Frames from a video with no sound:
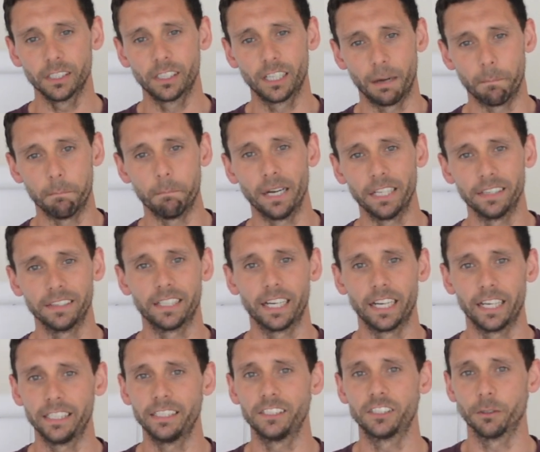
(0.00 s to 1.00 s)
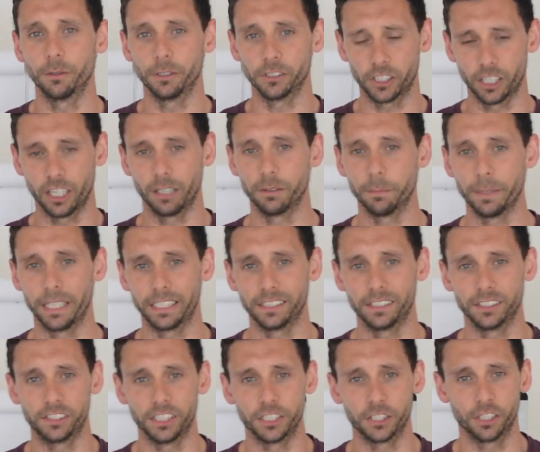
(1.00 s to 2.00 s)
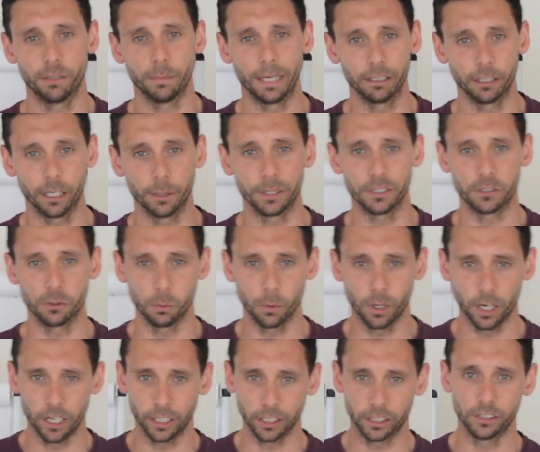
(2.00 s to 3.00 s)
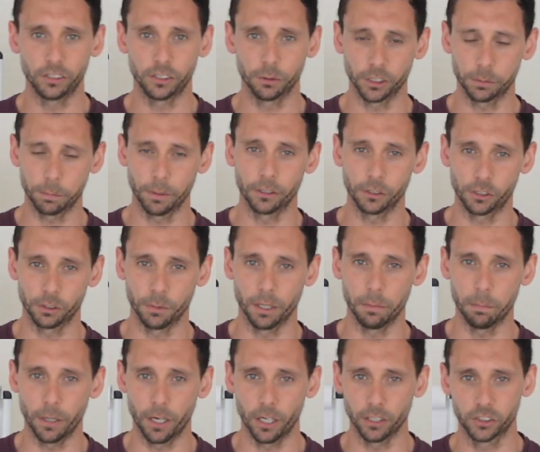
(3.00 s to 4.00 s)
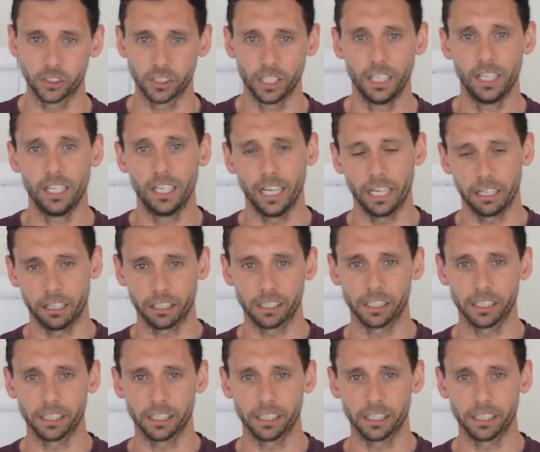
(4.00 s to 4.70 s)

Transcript: Come Monday, so it was time to make a decision about going to work, so I spoke to my boss and our